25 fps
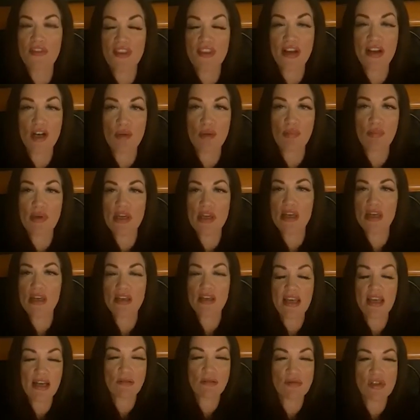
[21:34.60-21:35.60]

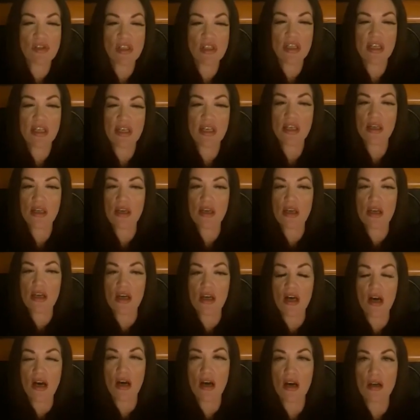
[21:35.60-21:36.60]
therapy, counseling,
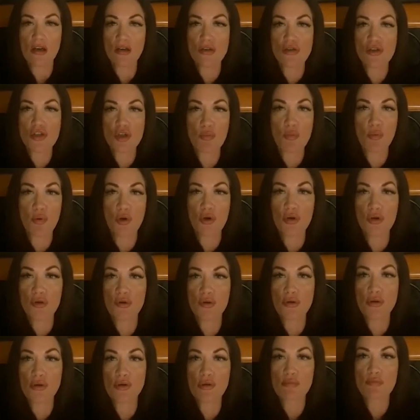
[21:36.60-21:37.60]
support
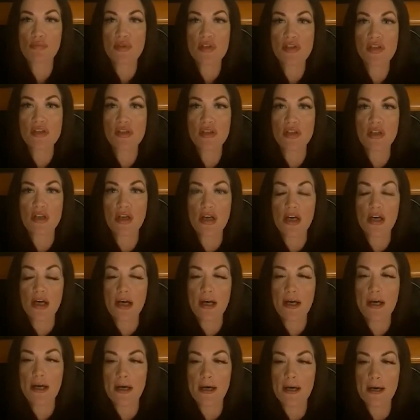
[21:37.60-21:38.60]
groups.
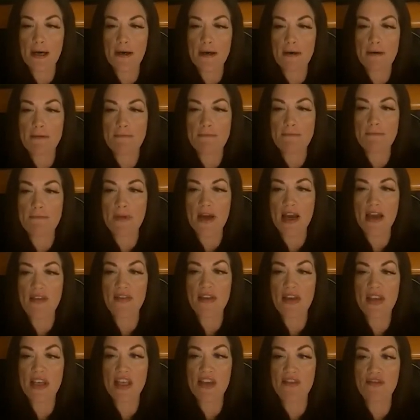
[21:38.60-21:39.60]

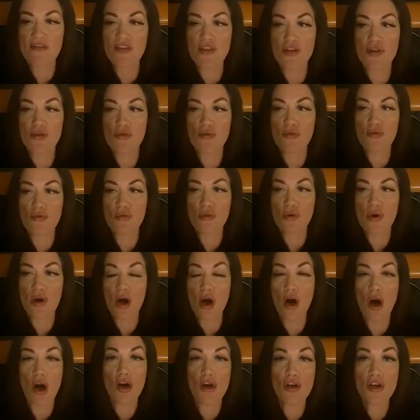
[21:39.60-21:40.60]
And then if you
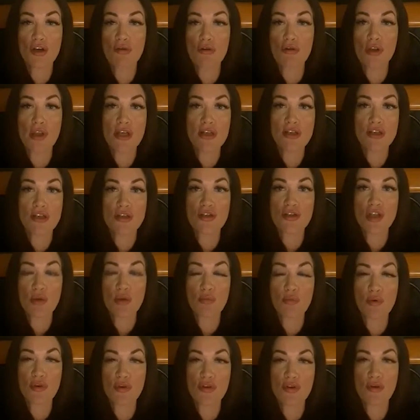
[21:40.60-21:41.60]
are in a
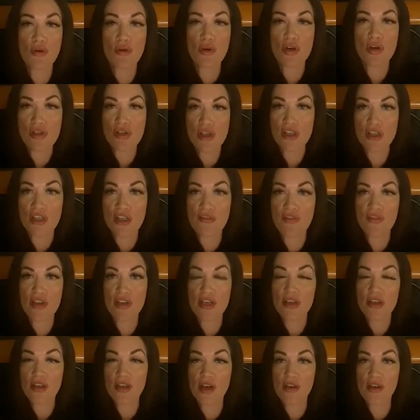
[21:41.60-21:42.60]
relationship with your
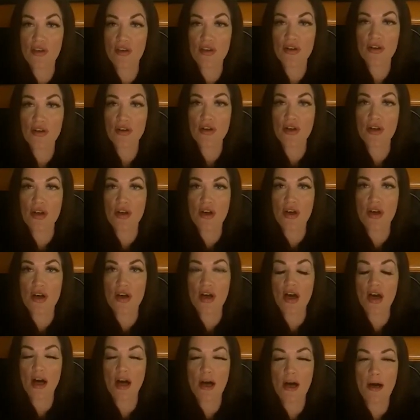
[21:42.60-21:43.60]
significant other,
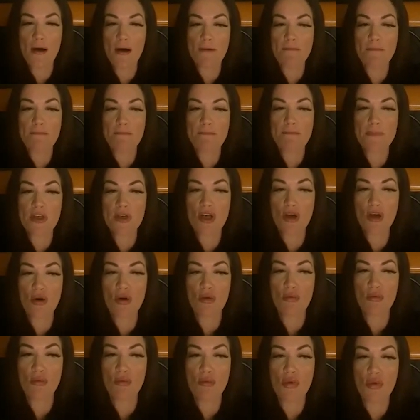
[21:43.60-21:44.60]

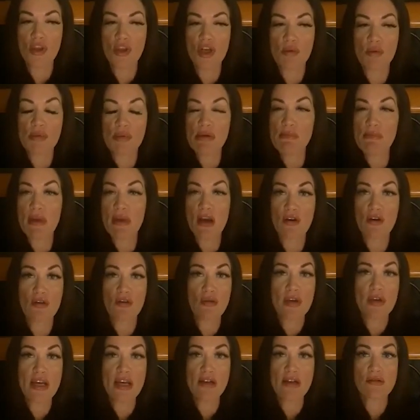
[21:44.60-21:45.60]
whether it be
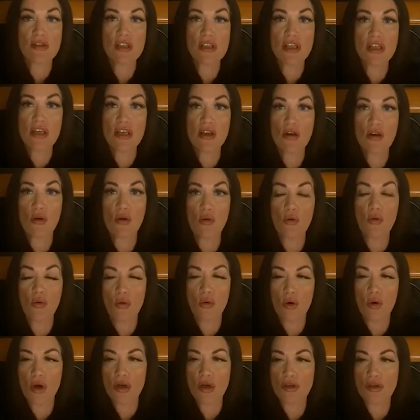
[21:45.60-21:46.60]
marital counseling
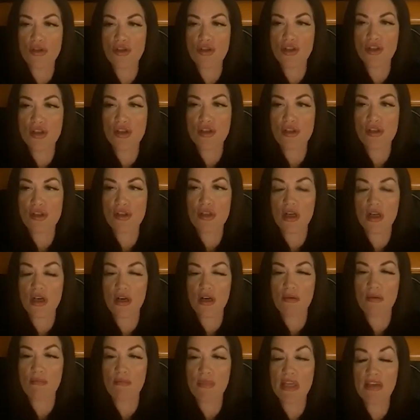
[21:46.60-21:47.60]
or just
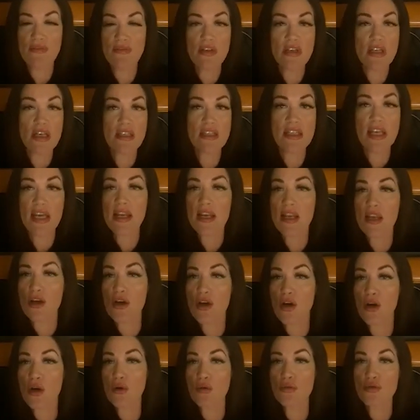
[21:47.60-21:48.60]
even a
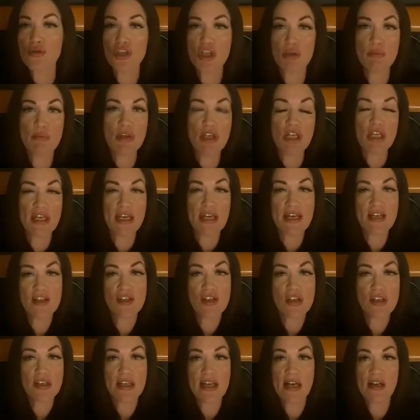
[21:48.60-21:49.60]
dating coach,
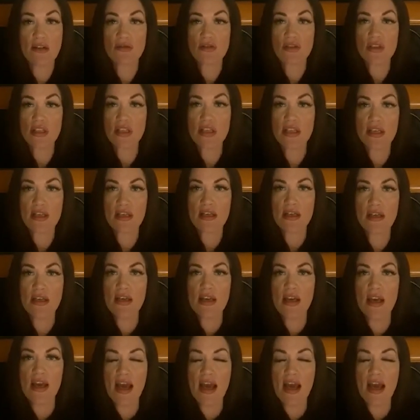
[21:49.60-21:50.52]
communication counseling.